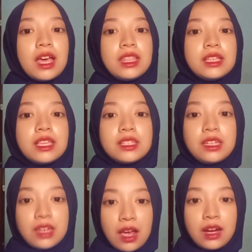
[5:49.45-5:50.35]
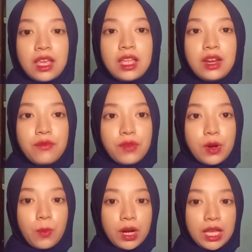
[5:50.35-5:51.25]
this is done
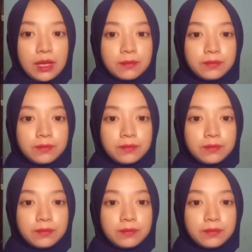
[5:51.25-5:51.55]
individually.